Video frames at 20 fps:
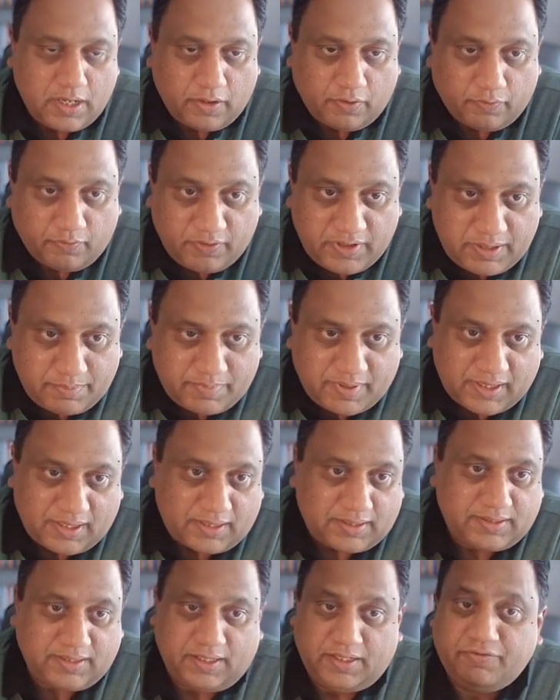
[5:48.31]
We
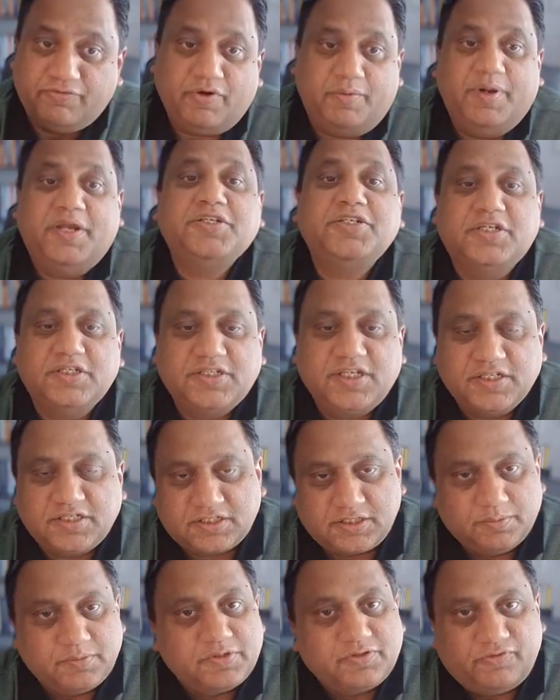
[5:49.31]
build information
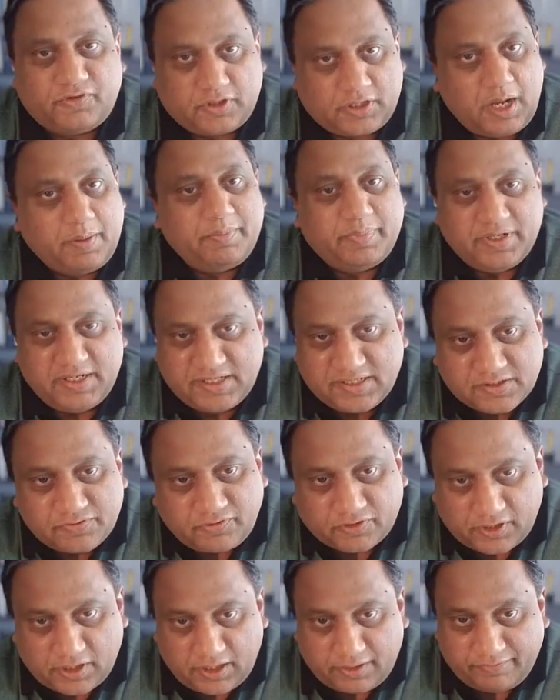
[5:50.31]
systems for companies
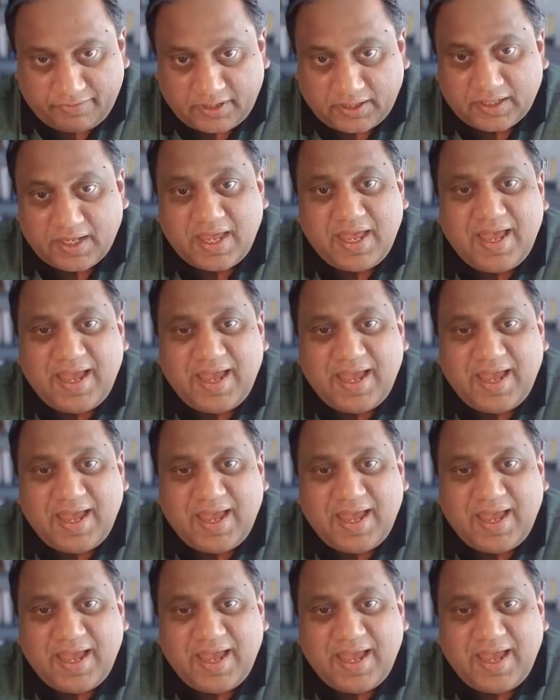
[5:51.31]
for a living.